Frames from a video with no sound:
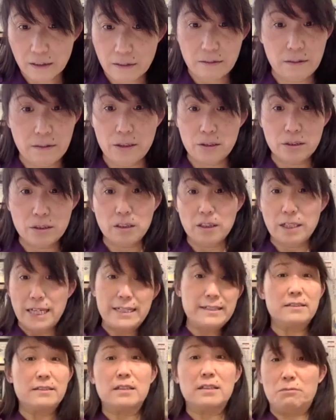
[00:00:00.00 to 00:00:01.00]
You just lay
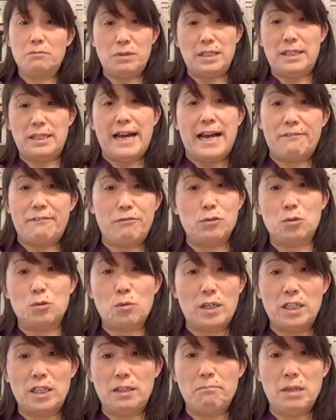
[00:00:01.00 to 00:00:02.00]
there, relax for
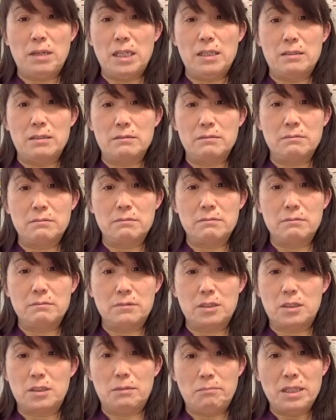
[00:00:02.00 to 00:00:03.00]
20 minutes,
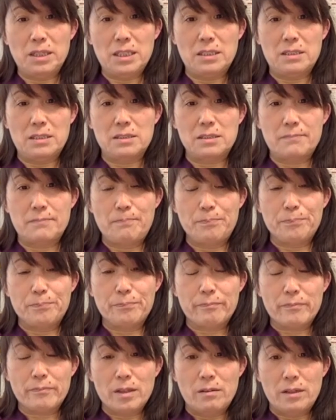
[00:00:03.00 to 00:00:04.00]
30 minutes,
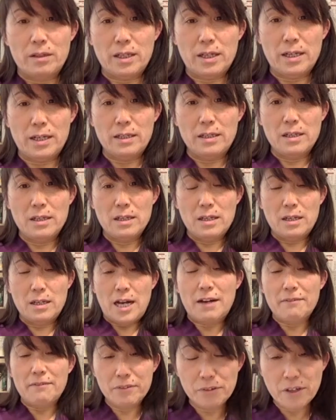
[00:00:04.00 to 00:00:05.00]
okay?
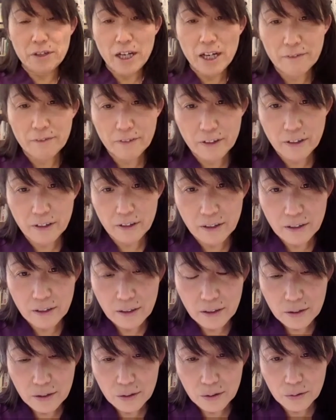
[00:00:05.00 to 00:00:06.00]
Have you ever
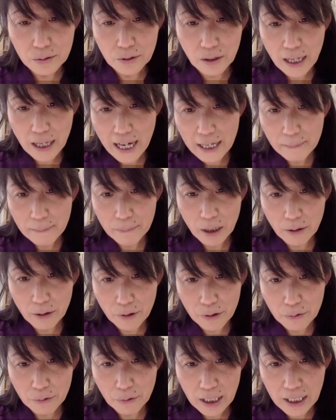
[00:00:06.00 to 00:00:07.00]
do the eyebrow
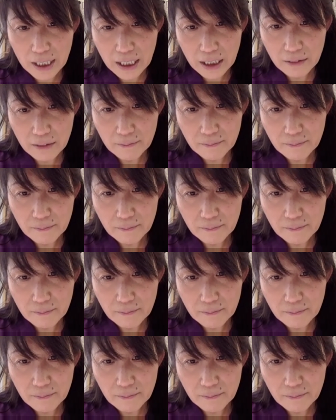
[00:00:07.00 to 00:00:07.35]
threading?